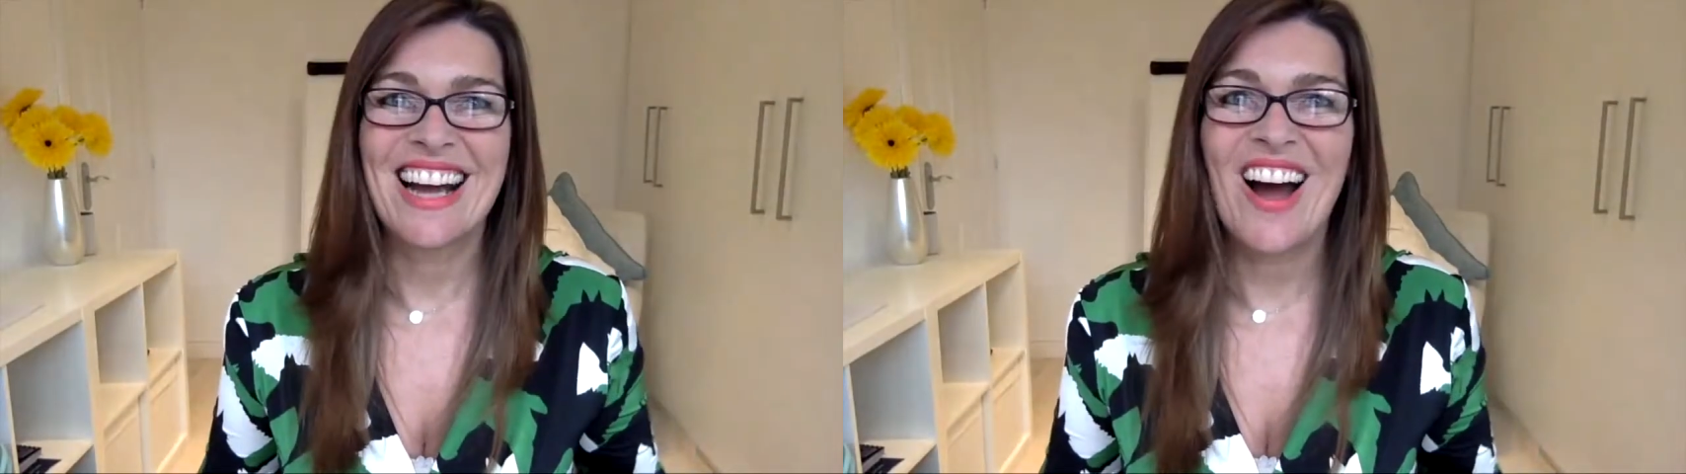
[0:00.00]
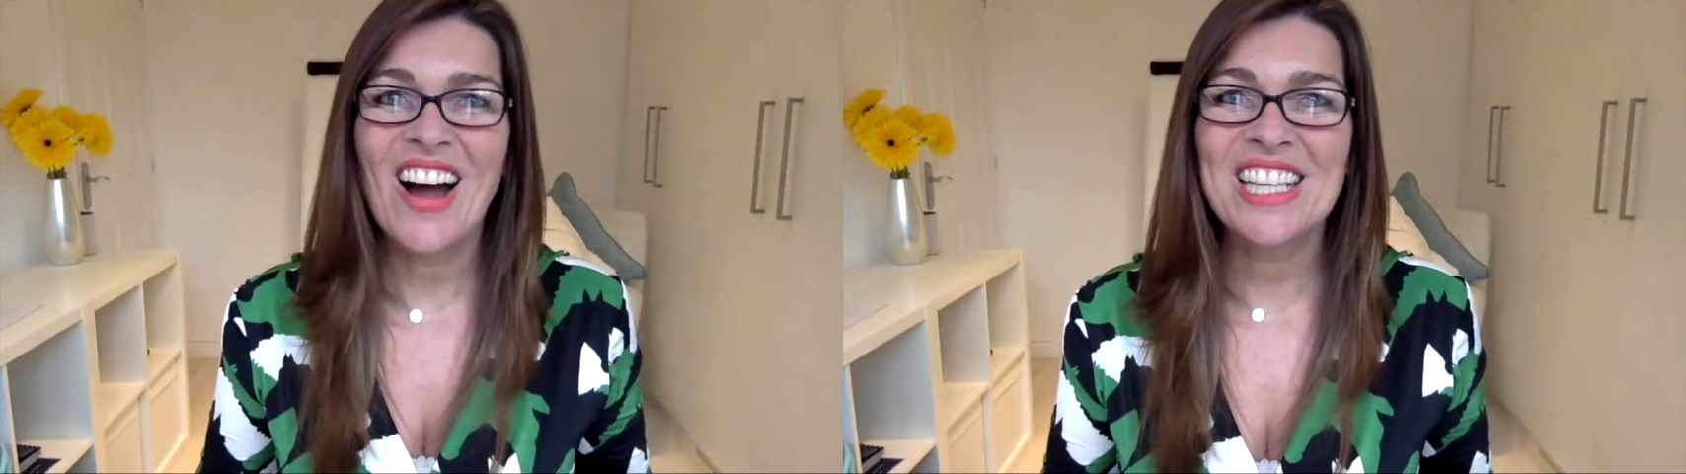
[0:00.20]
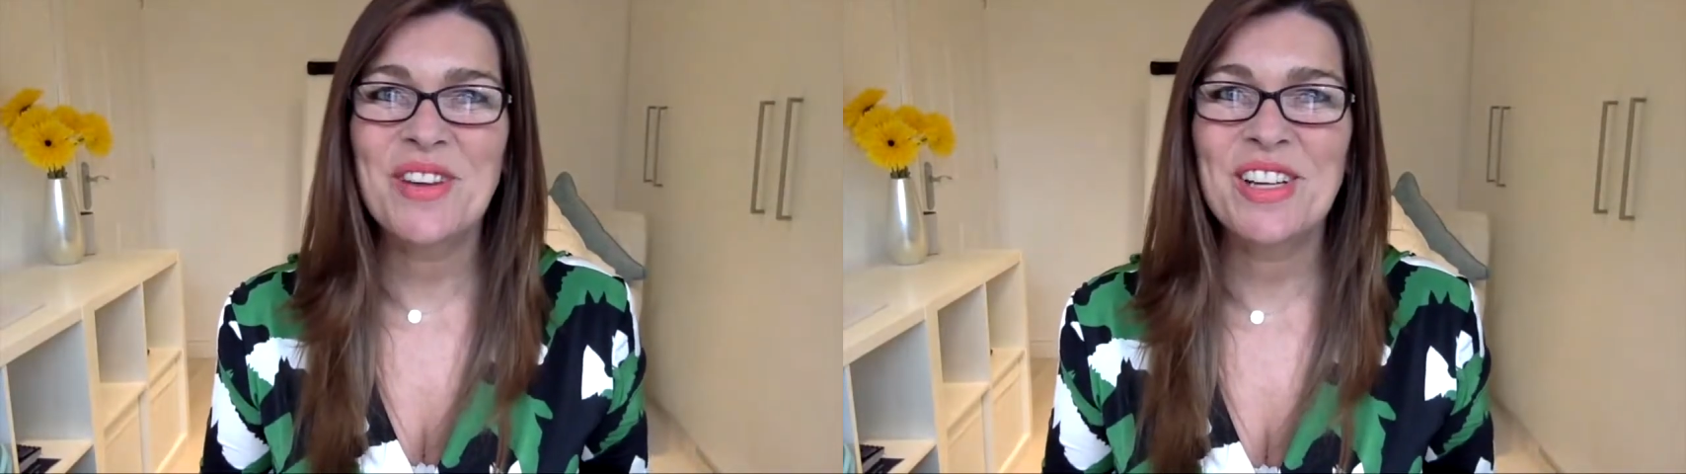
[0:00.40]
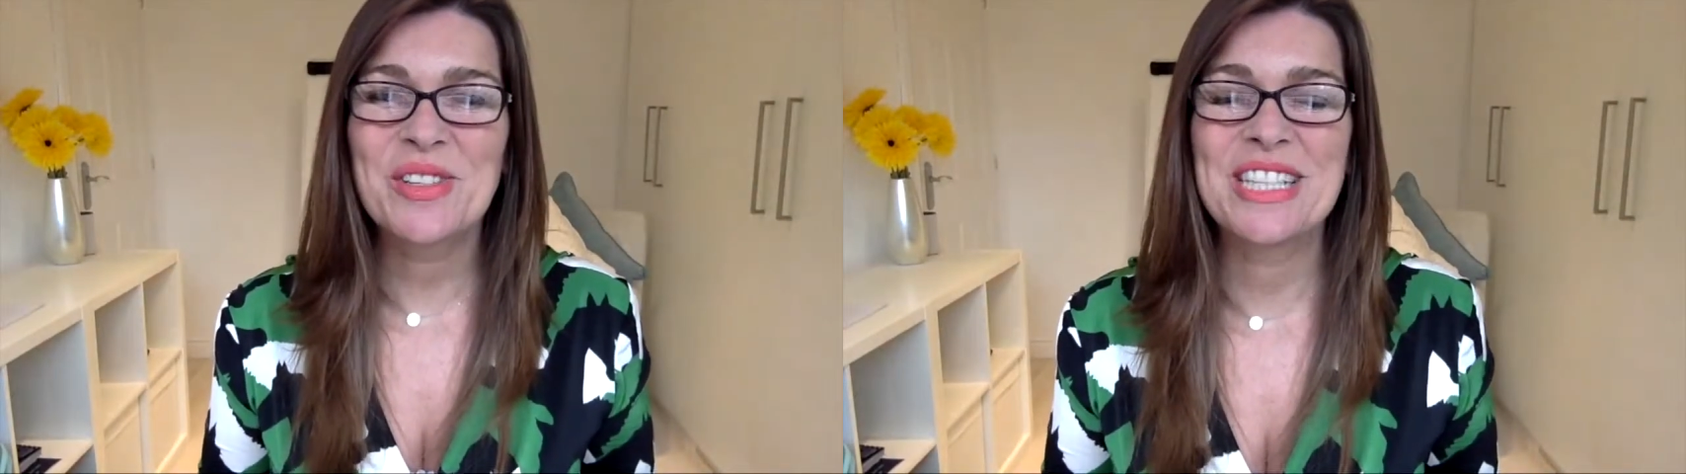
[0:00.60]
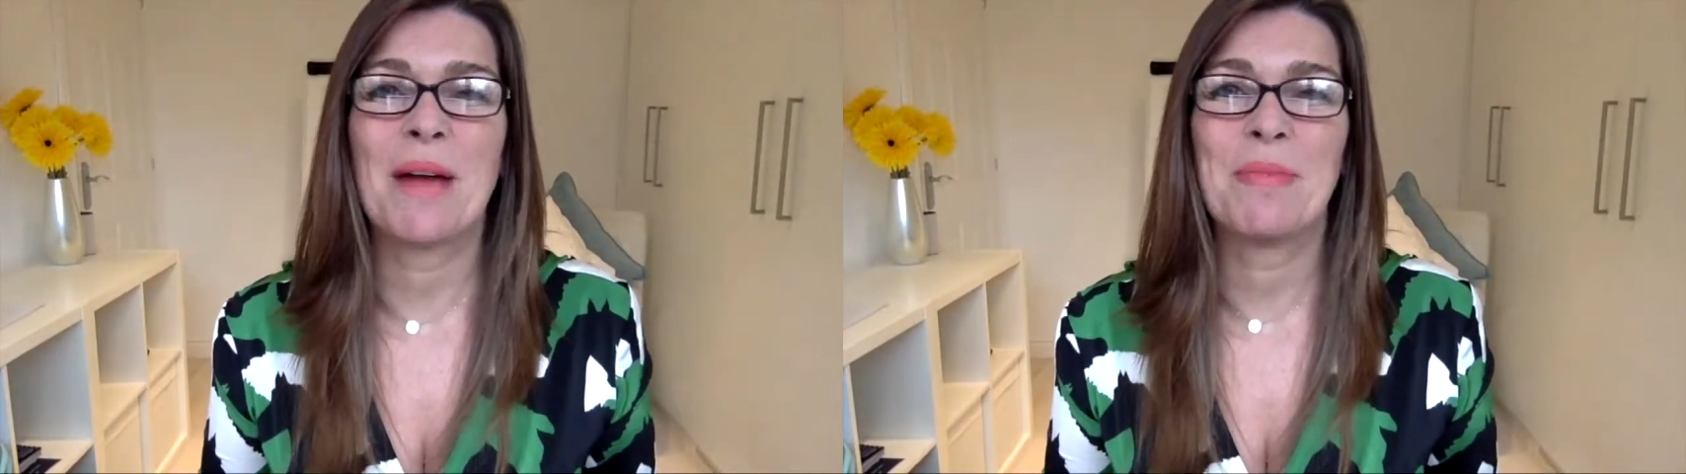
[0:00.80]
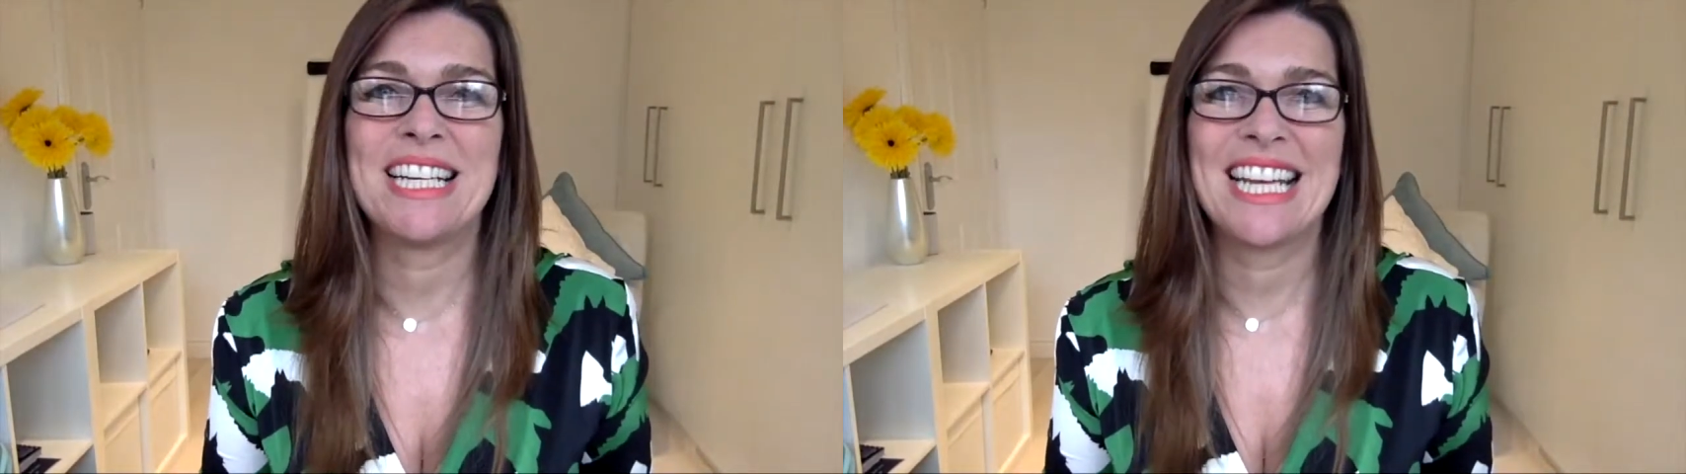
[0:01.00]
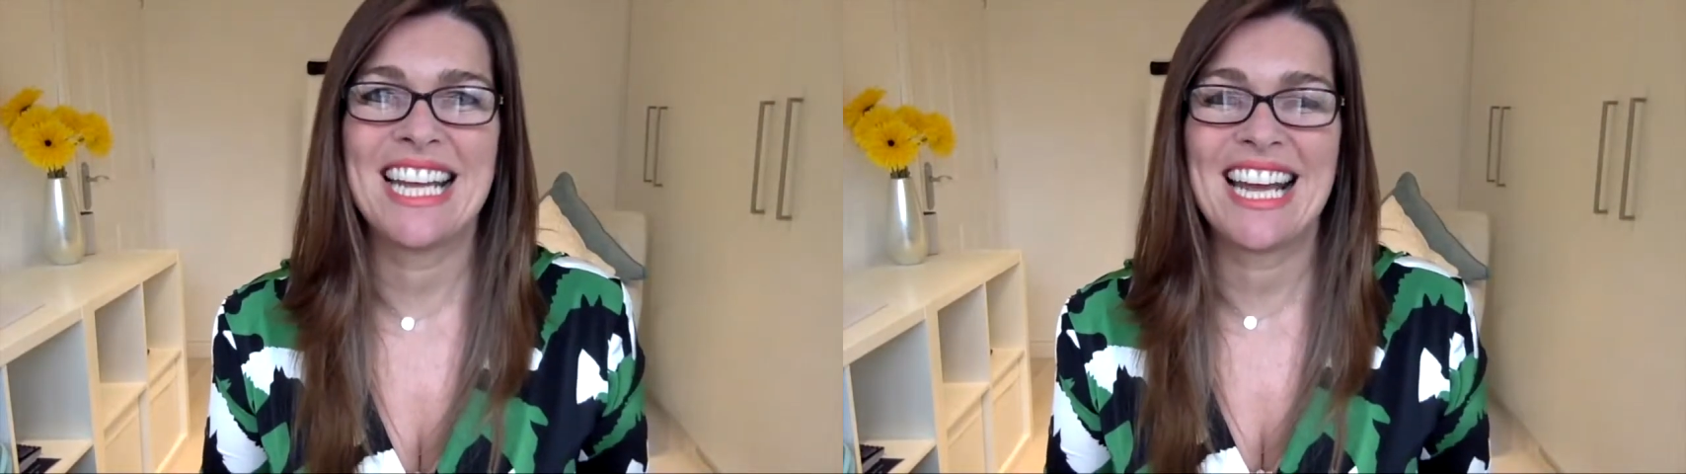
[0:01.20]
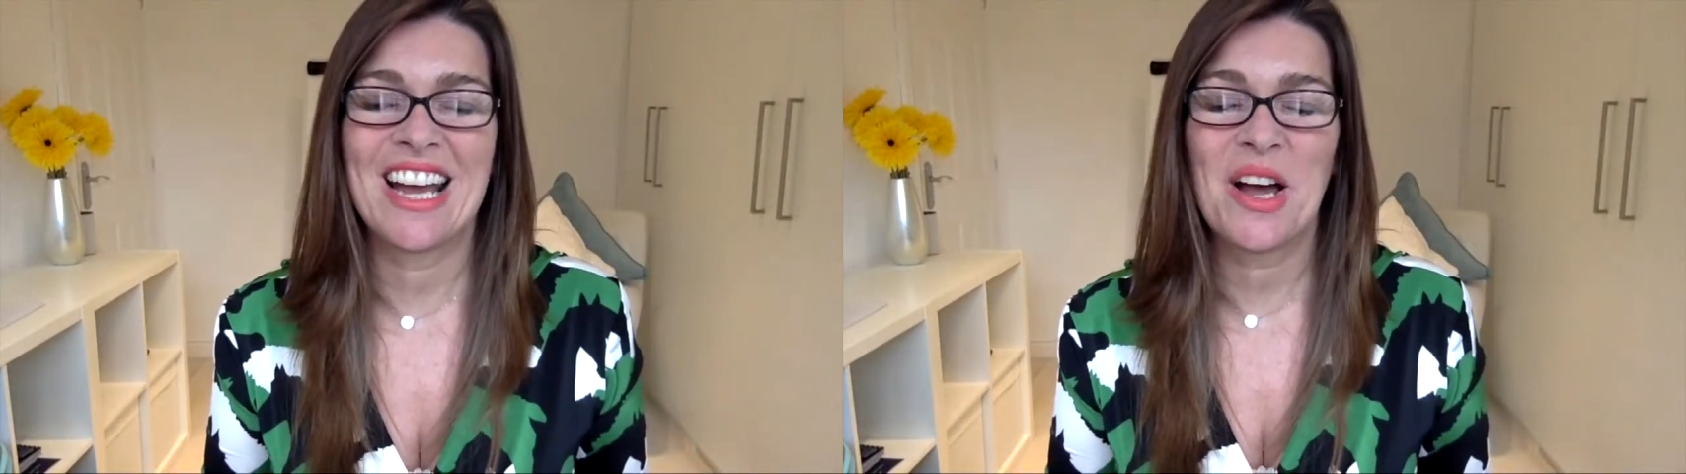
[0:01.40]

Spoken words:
Hi, it's Rachel Taplin here.